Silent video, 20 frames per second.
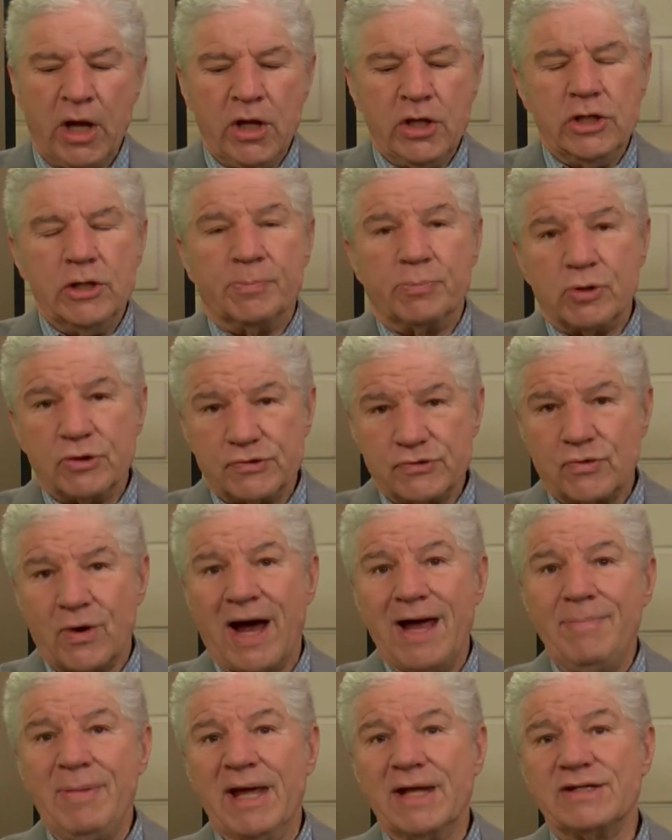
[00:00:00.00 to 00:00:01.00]
You
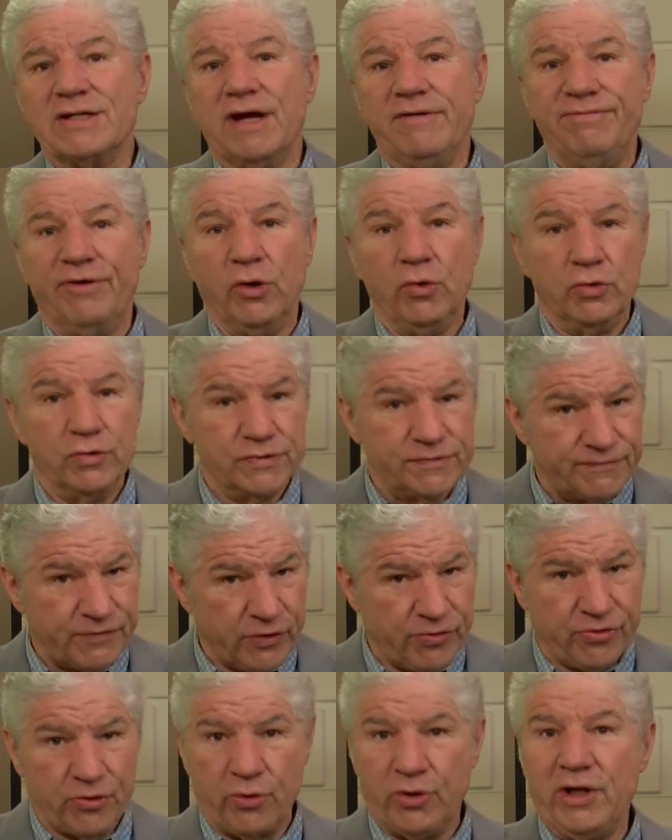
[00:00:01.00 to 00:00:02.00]
prescribe antifungals for
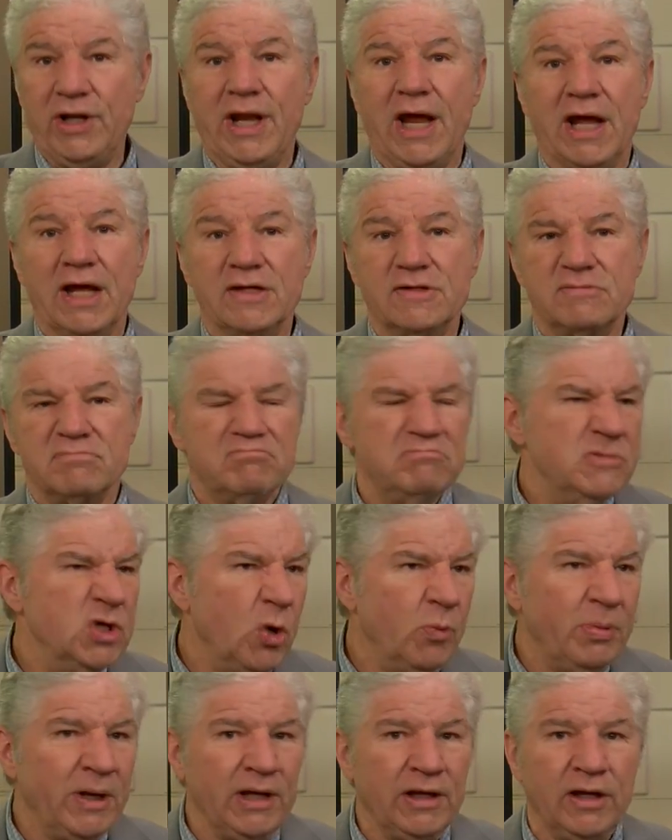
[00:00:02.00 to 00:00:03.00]
30 days.
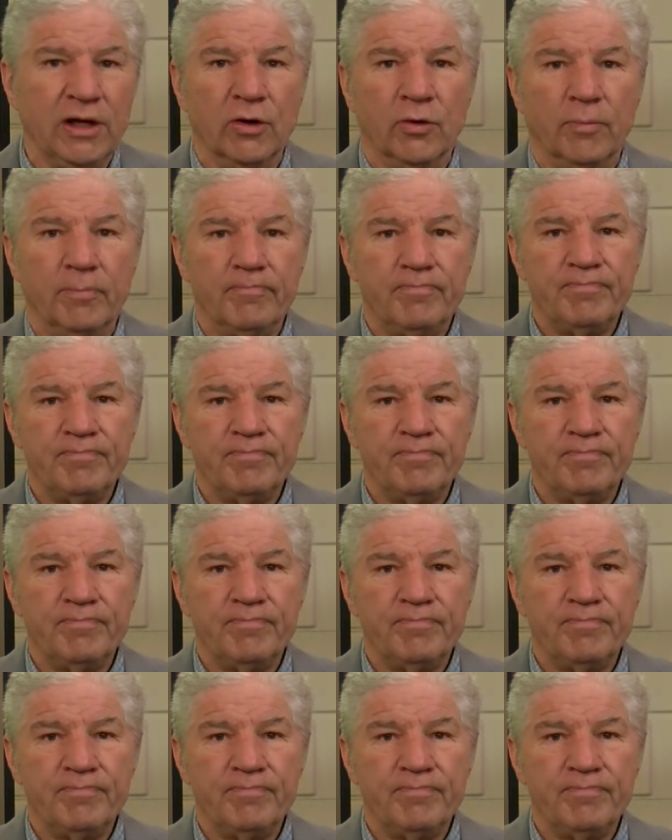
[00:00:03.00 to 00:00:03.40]
No big deal.